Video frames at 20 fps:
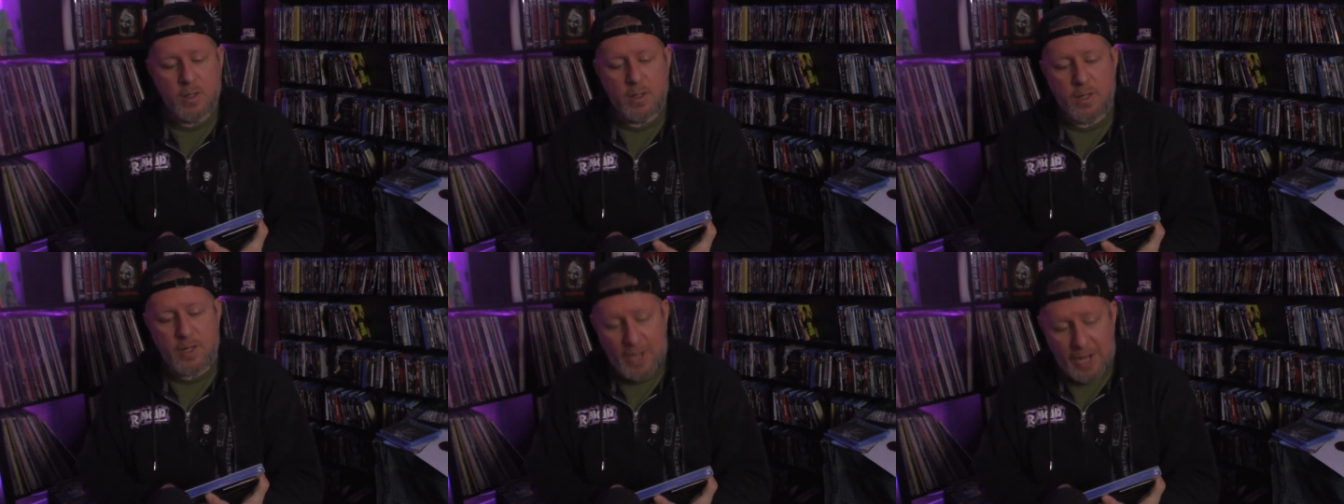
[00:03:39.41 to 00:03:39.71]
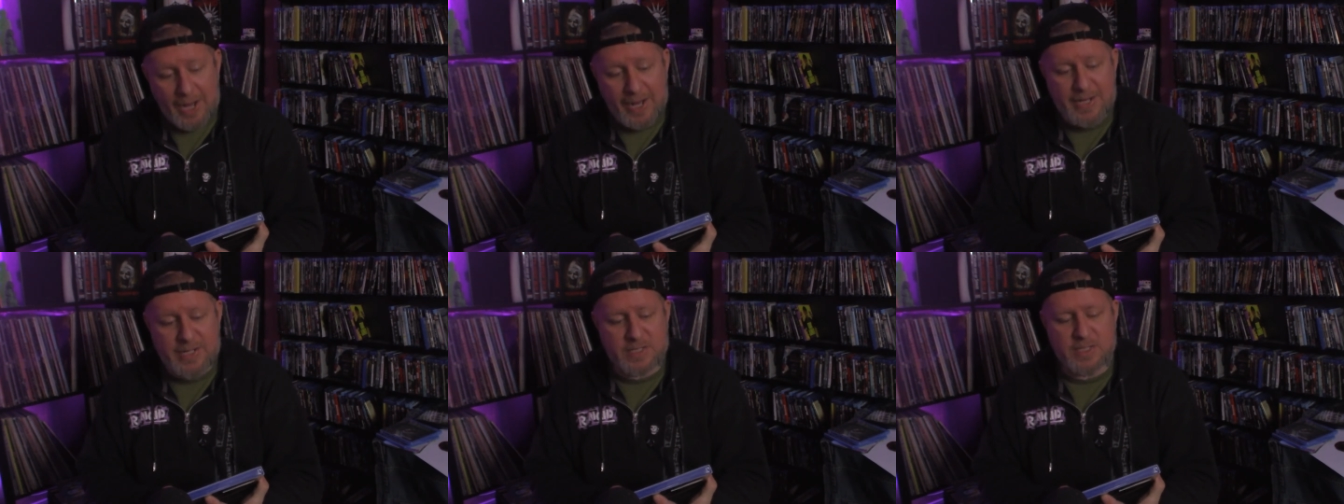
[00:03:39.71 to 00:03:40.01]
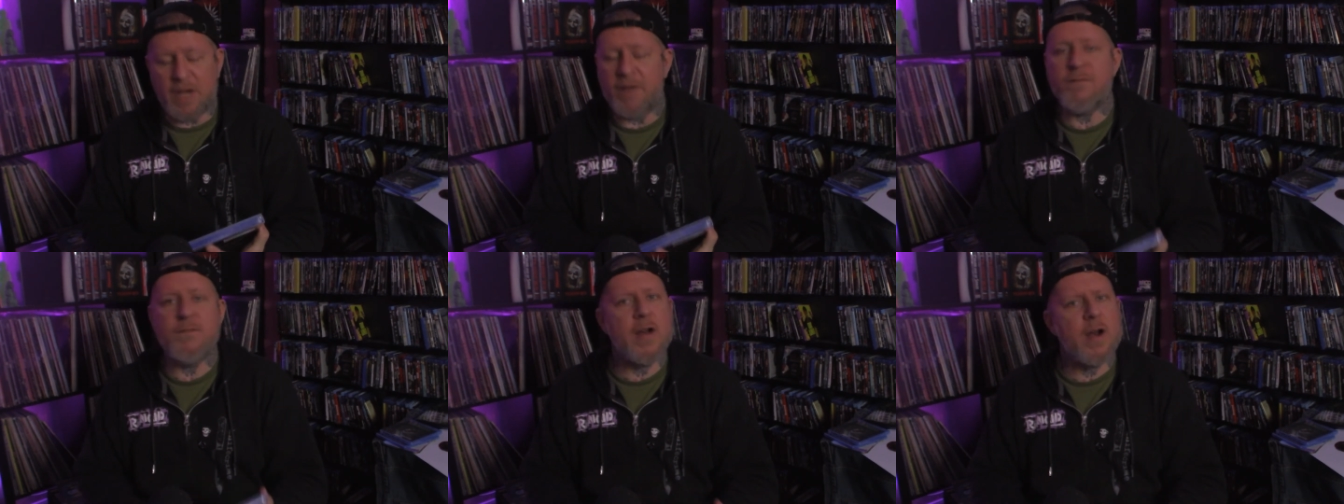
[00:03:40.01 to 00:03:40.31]

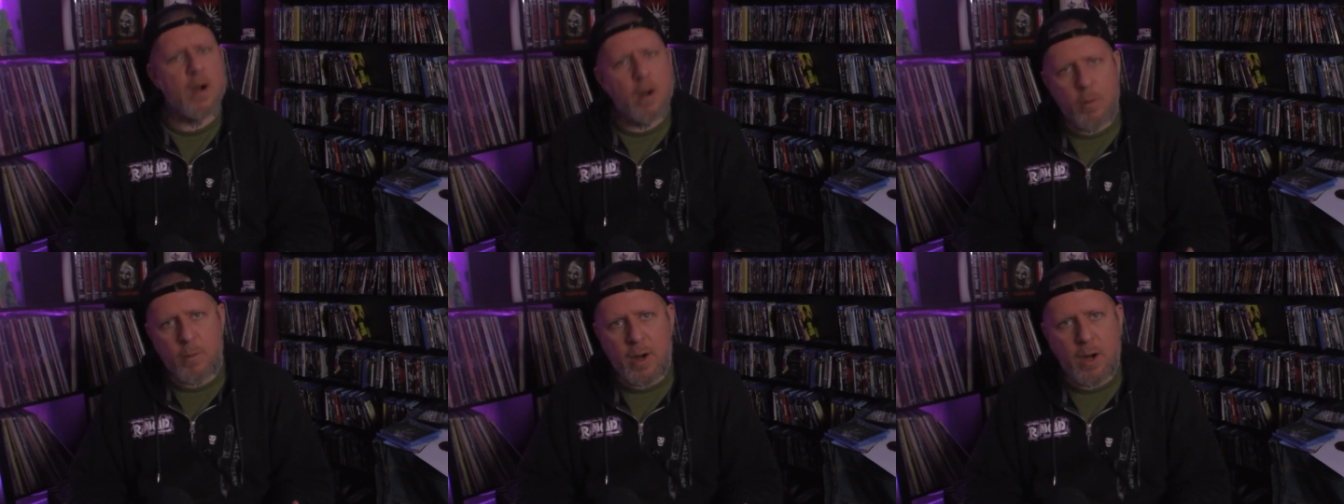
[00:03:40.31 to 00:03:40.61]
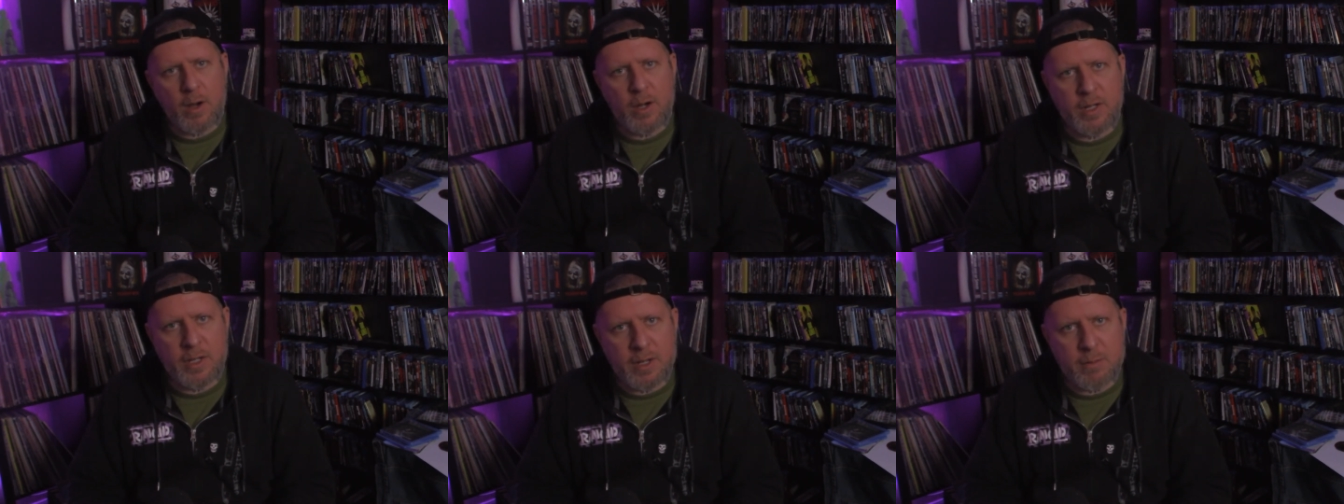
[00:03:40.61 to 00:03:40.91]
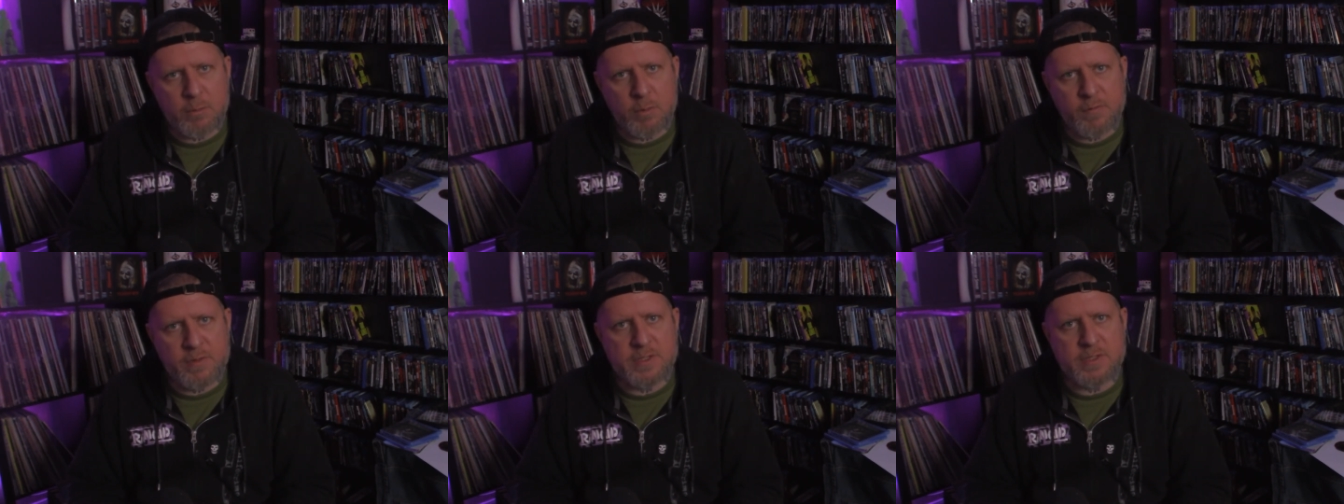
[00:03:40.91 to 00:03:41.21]
Nice. I very rarely
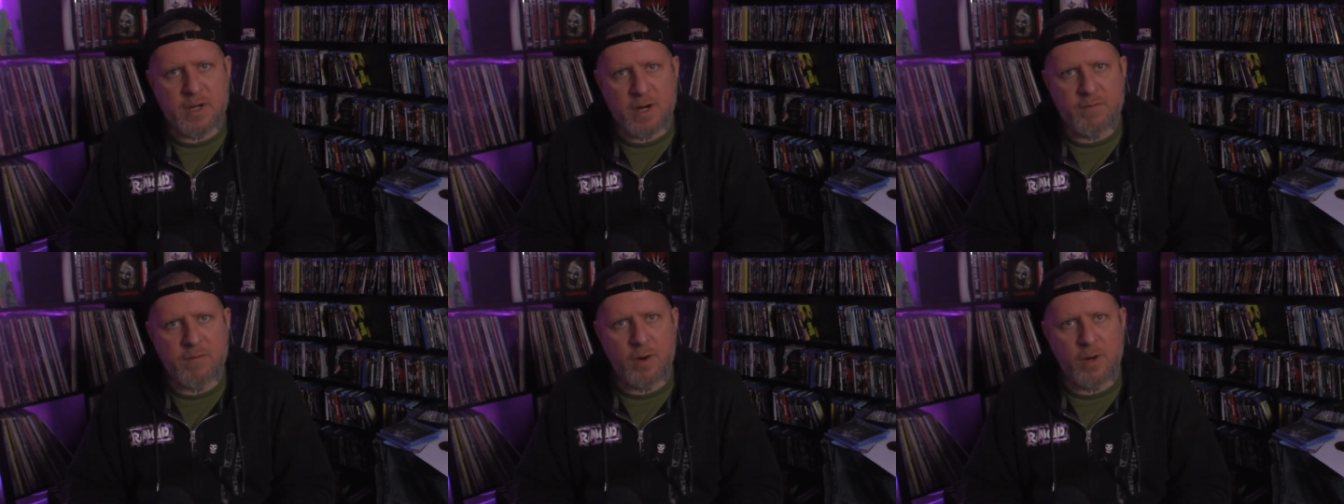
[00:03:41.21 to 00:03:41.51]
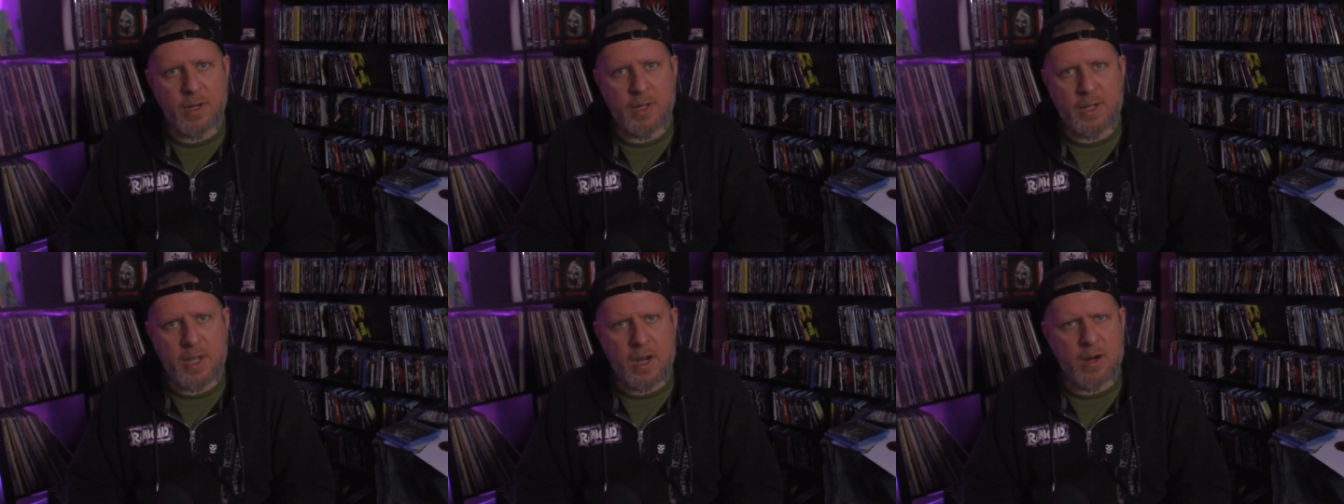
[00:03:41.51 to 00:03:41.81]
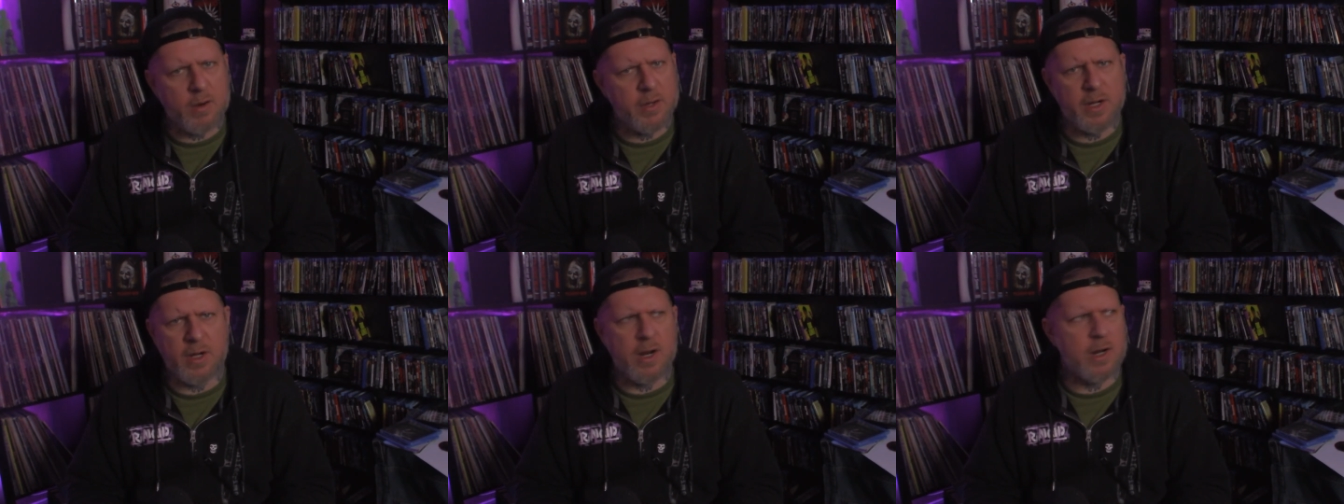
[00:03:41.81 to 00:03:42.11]
get movies that I've already got
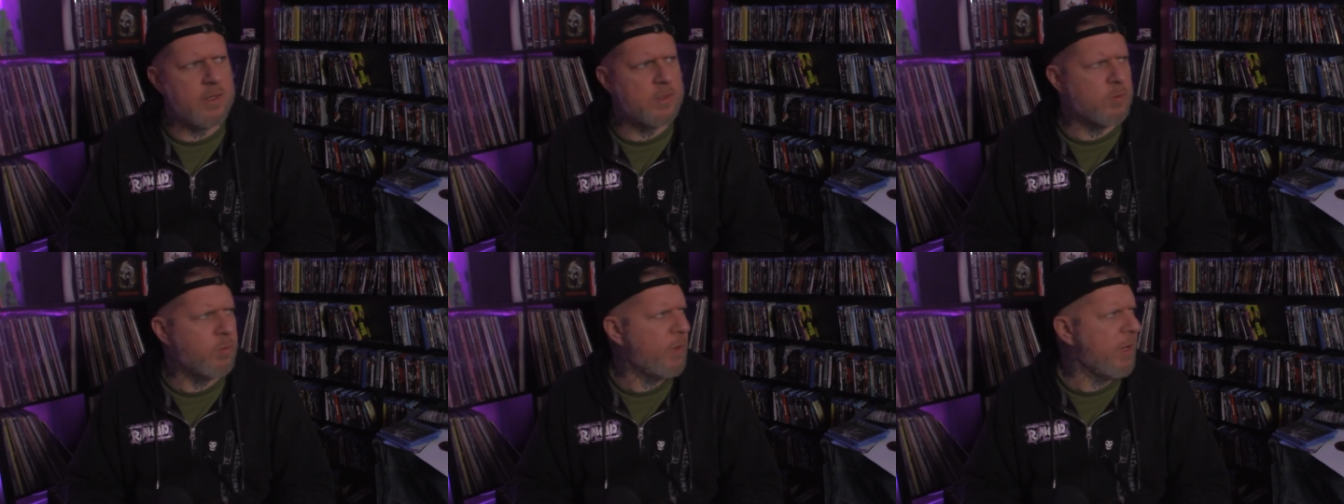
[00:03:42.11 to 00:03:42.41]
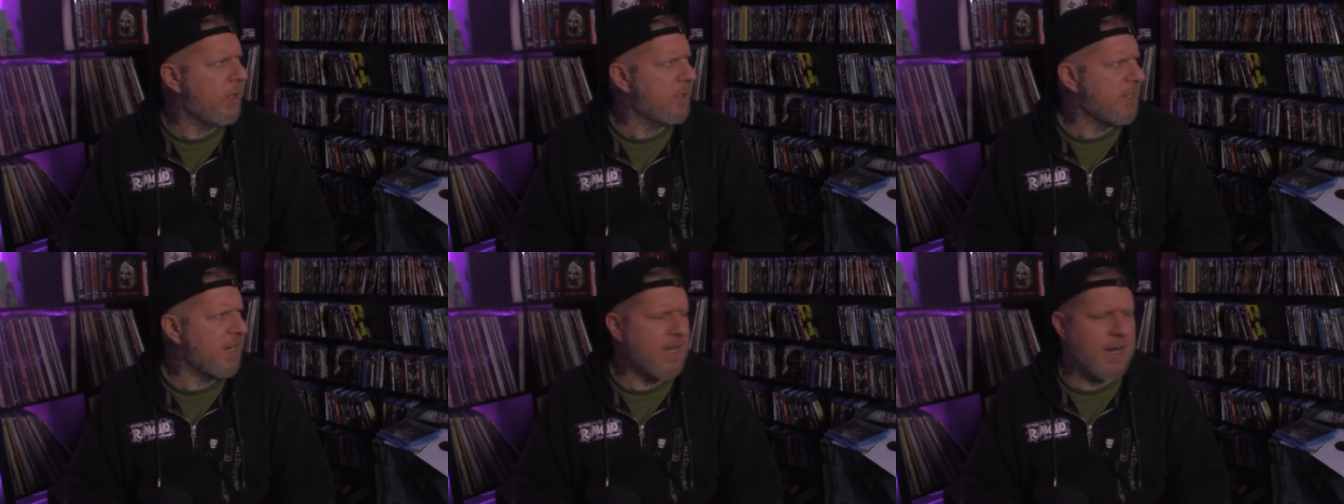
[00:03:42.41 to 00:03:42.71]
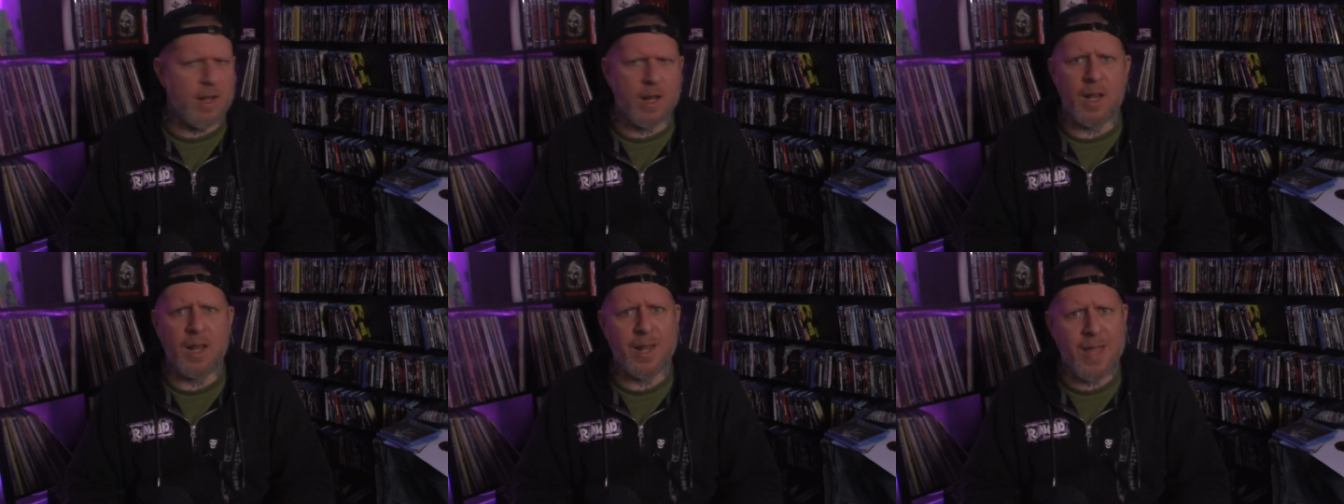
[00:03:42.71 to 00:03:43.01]
on here. That's weird because I
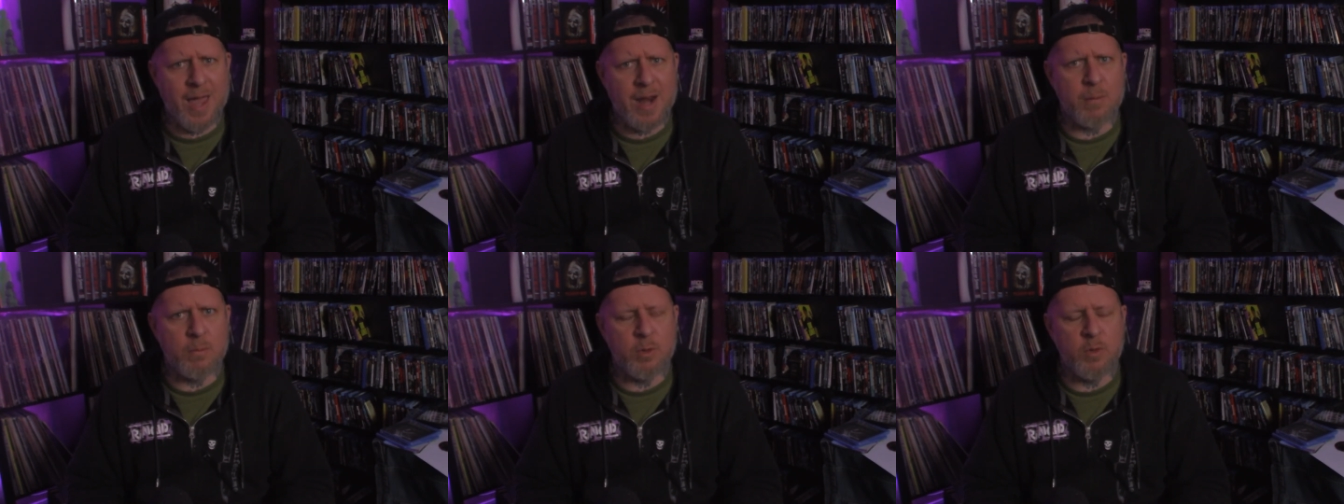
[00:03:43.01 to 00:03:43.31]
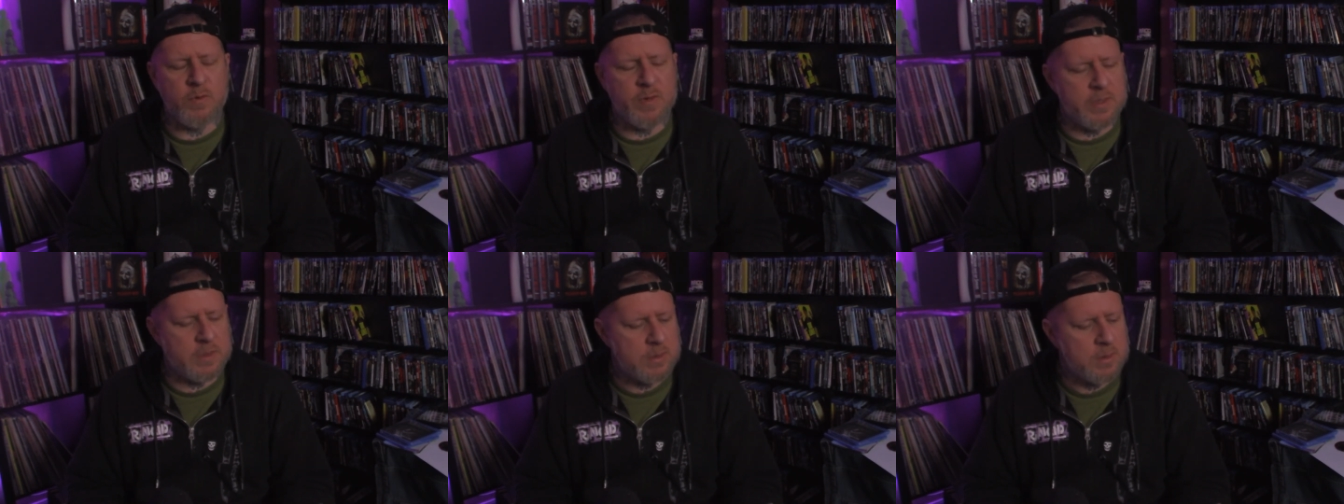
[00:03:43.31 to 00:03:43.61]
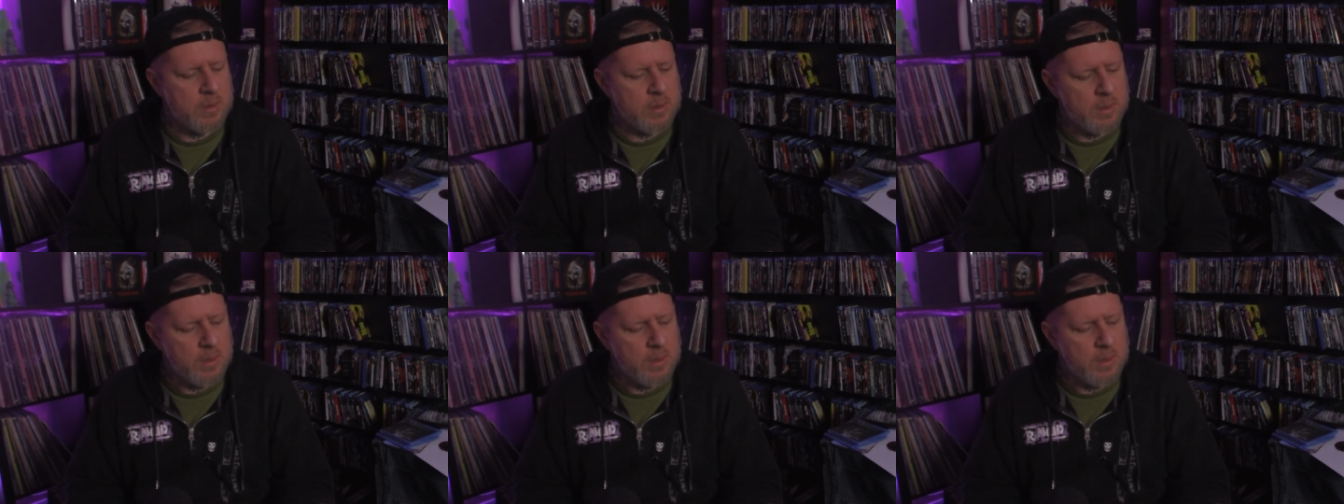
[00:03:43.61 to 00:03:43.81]
got a lot of movies.